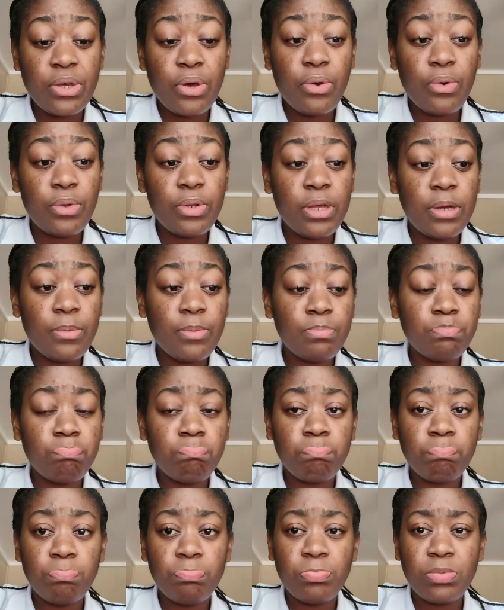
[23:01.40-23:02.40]

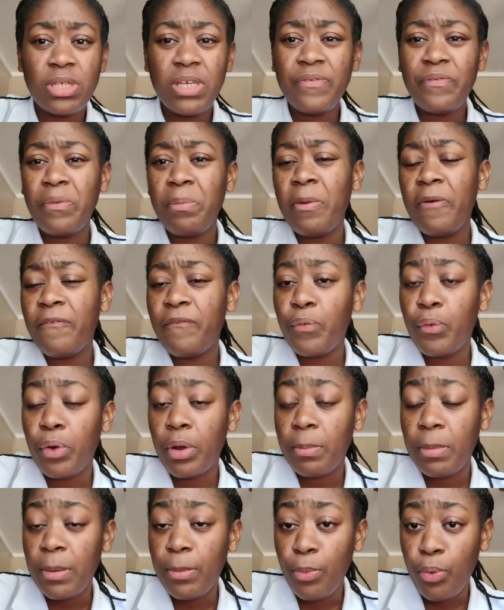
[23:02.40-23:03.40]
Odom, even before
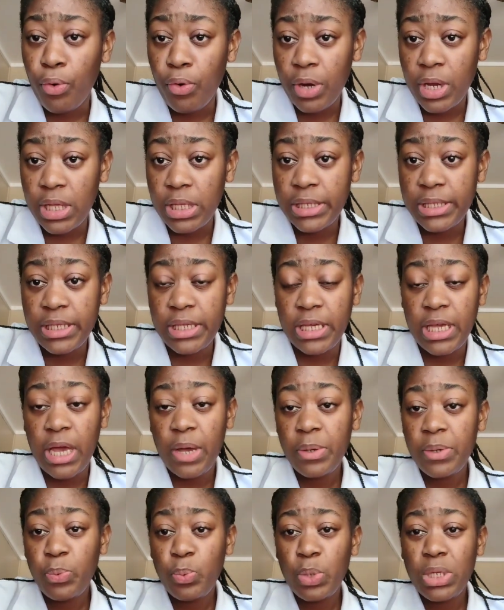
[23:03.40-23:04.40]
Memorial Day.
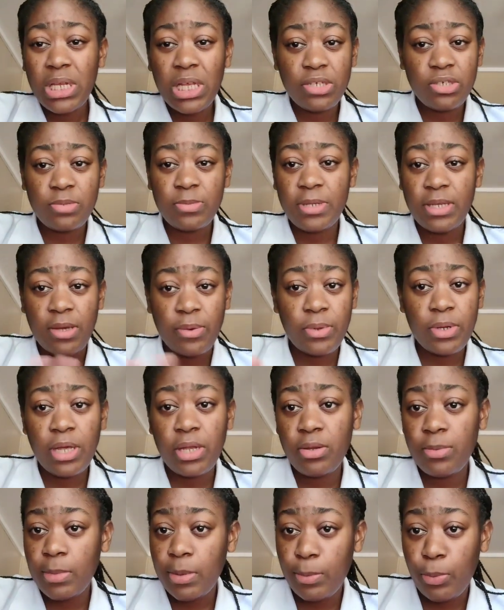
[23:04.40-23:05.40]
We not Jamaica, we're
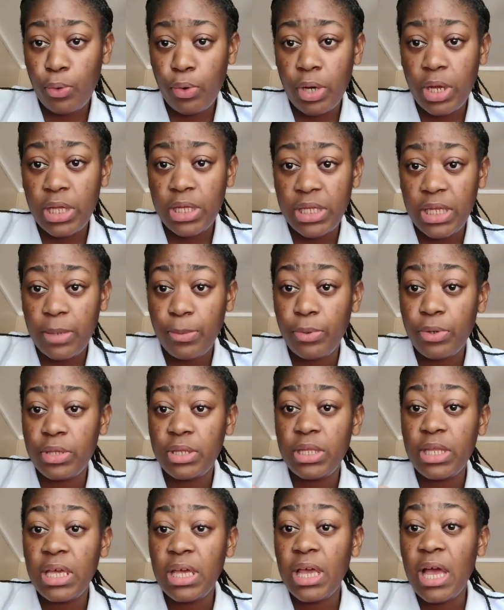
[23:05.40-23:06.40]
not on Memorial Day,
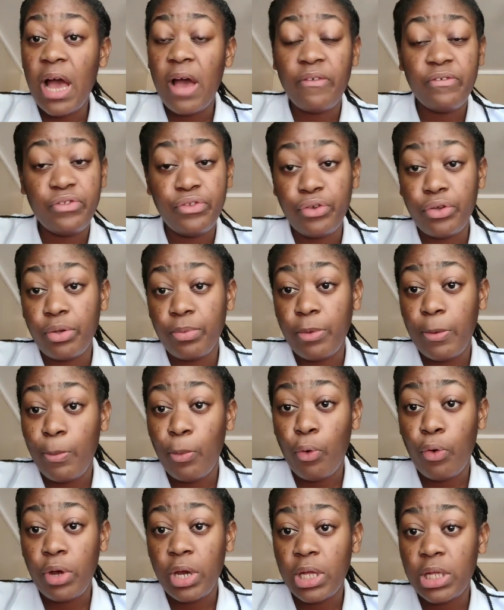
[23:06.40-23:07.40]
but they have their
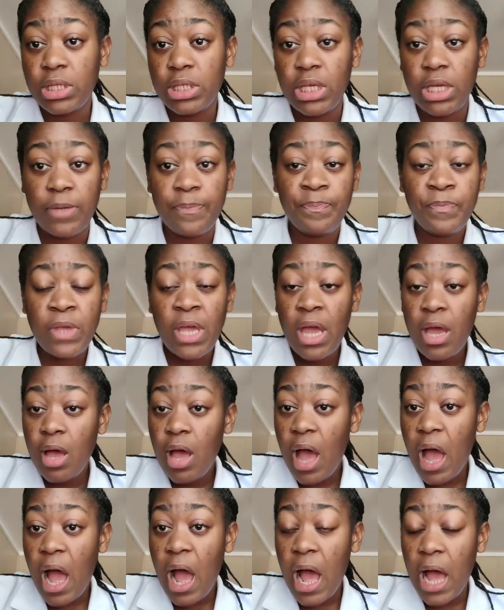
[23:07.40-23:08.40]
Memorial Day.
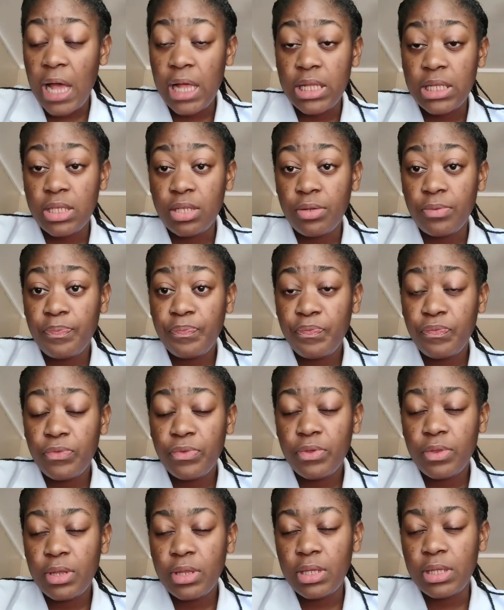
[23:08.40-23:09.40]
And
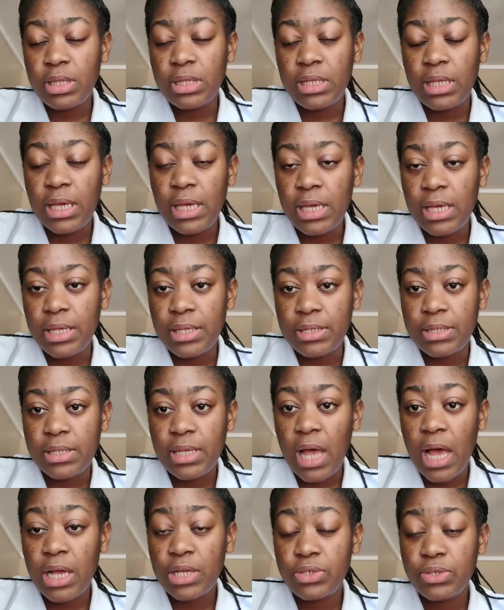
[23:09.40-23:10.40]
days,
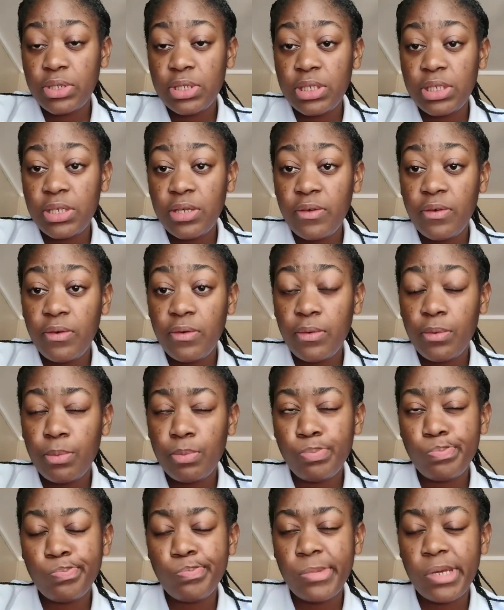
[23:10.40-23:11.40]
actually,
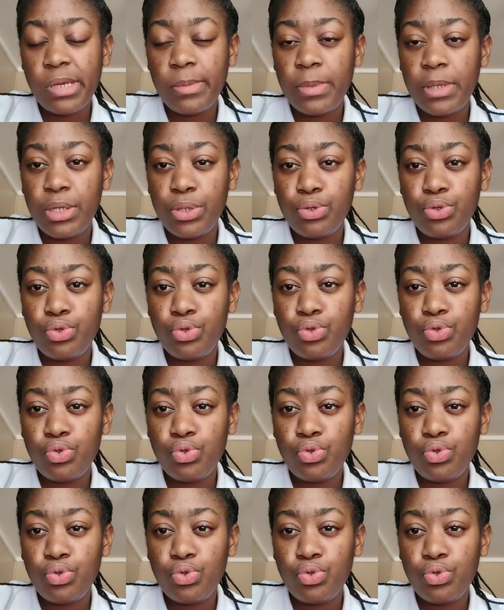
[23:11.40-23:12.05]
maybe